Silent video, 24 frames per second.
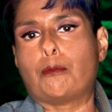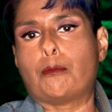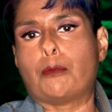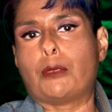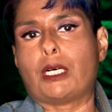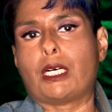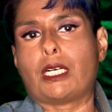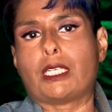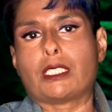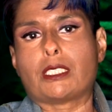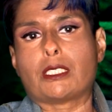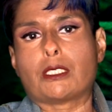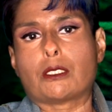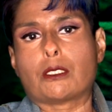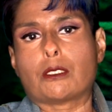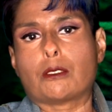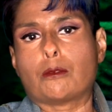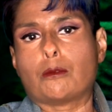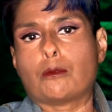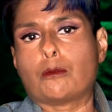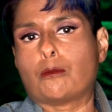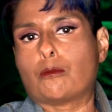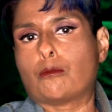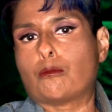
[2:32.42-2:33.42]
but
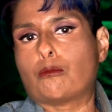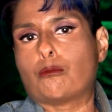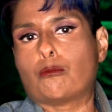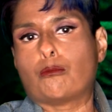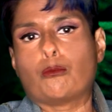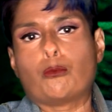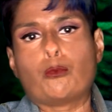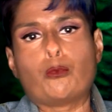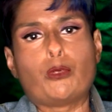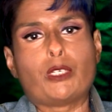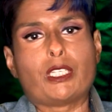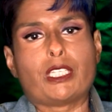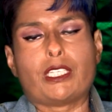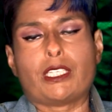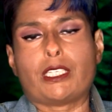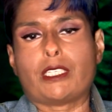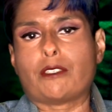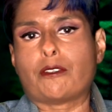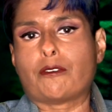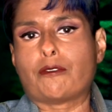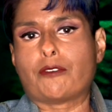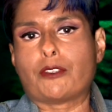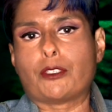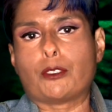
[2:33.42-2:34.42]
within
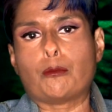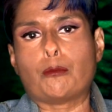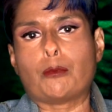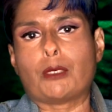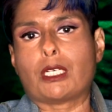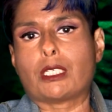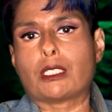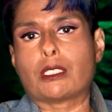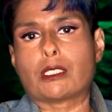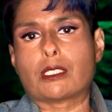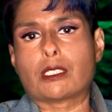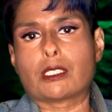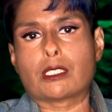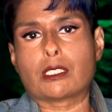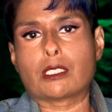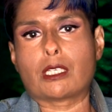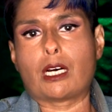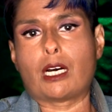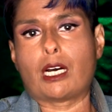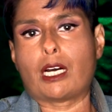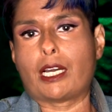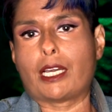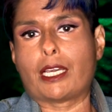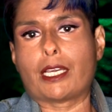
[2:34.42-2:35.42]
a few months,
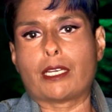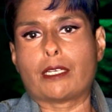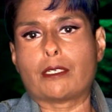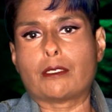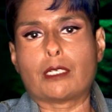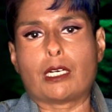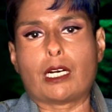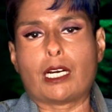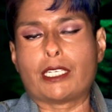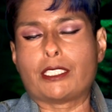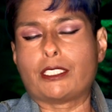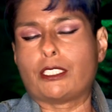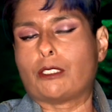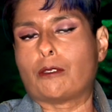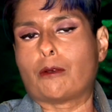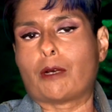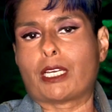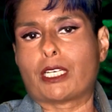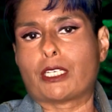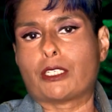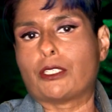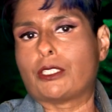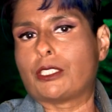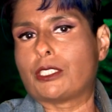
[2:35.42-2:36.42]
I knew
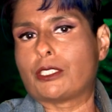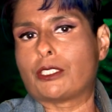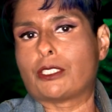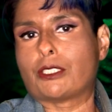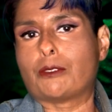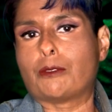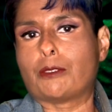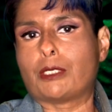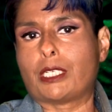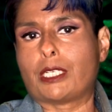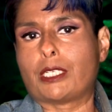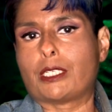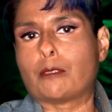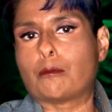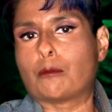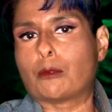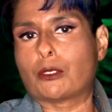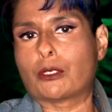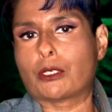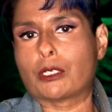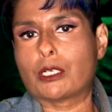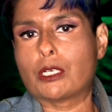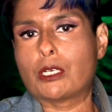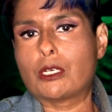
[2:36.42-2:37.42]
I couldn't do it
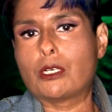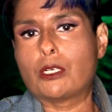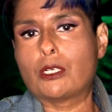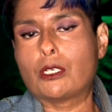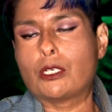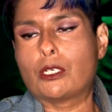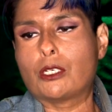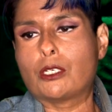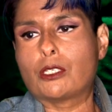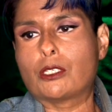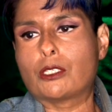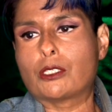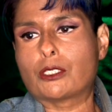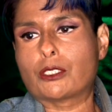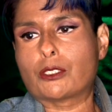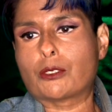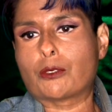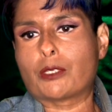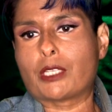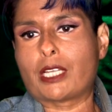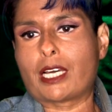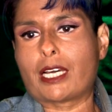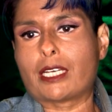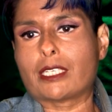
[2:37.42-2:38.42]
anymore. So
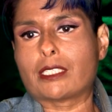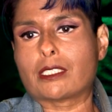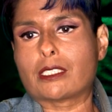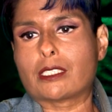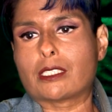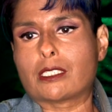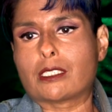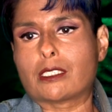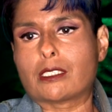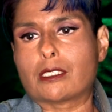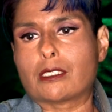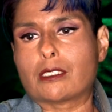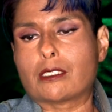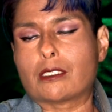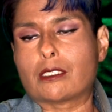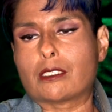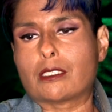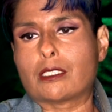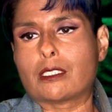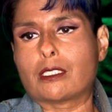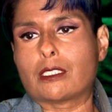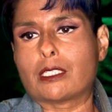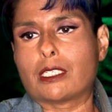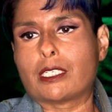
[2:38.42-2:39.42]
that's,
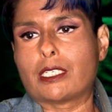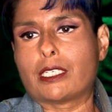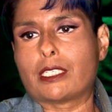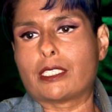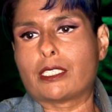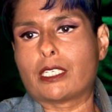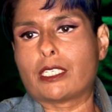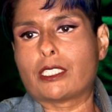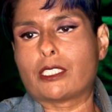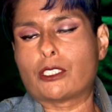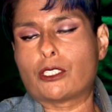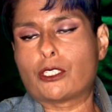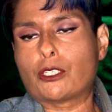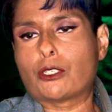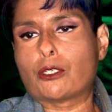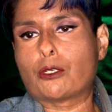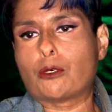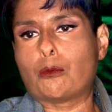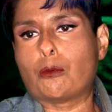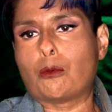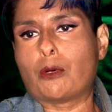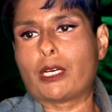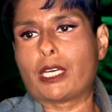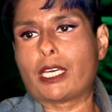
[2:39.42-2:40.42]
it took
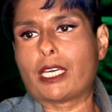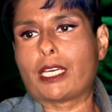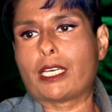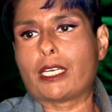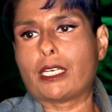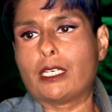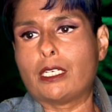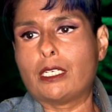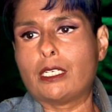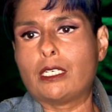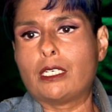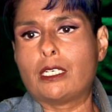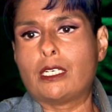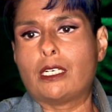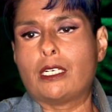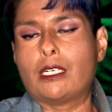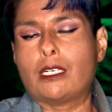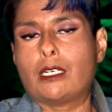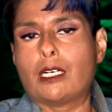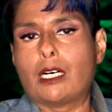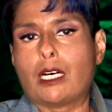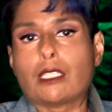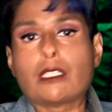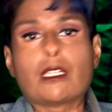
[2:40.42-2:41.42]
away
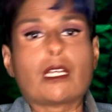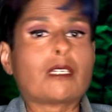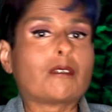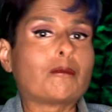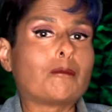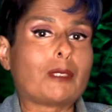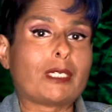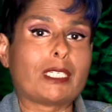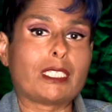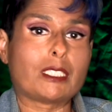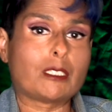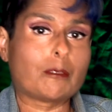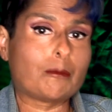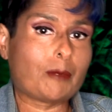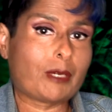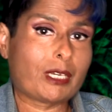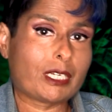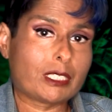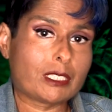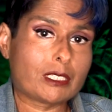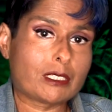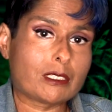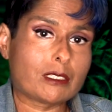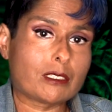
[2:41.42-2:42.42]
a lot of my
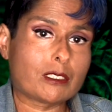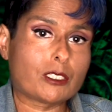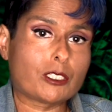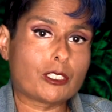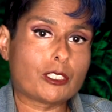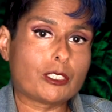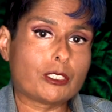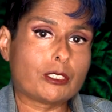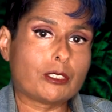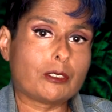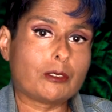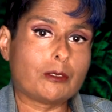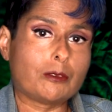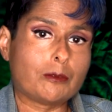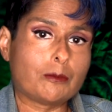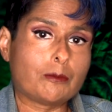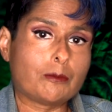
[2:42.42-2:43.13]
independence too.